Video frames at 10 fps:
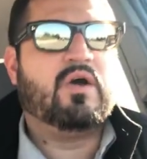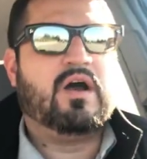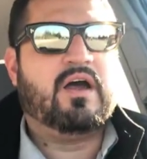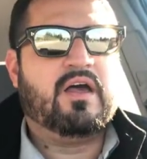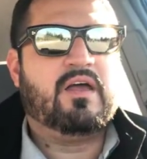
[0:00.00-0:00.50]

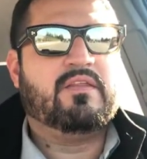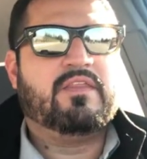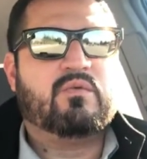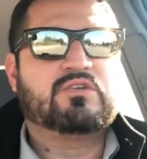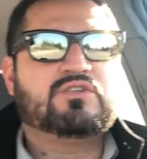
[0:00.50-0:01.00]

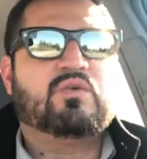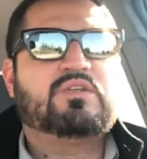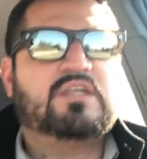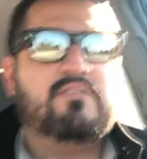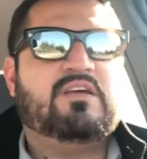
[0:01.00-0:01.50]

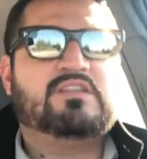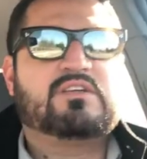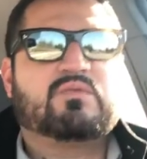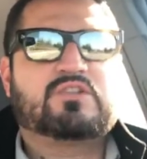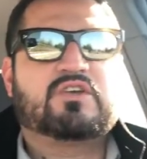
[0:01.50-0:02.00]
TVs
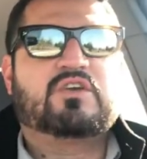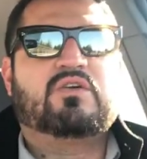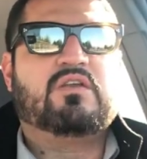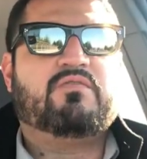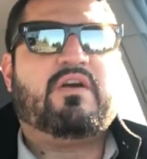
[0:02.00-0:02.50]
that were
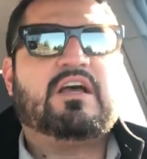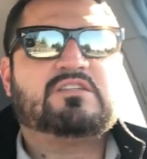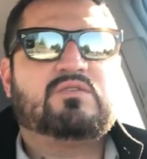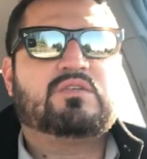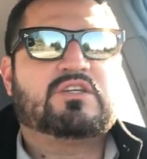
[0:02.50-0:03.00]
securely
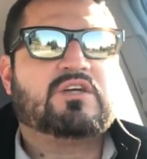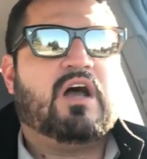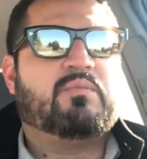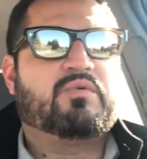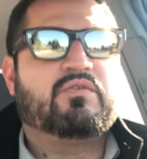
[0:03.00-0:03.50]
fastened with a
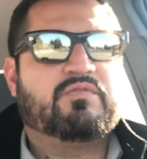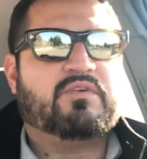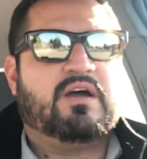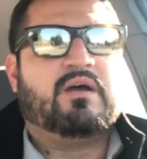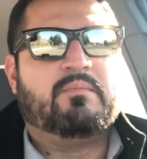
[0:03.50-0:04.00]

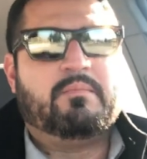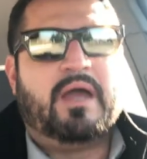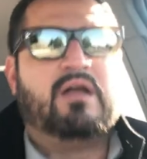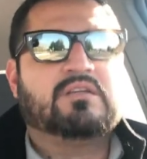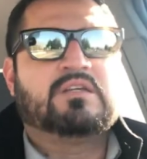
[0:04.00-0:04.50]
childproof
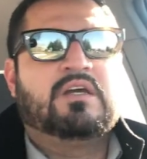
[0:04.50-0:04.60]
belt.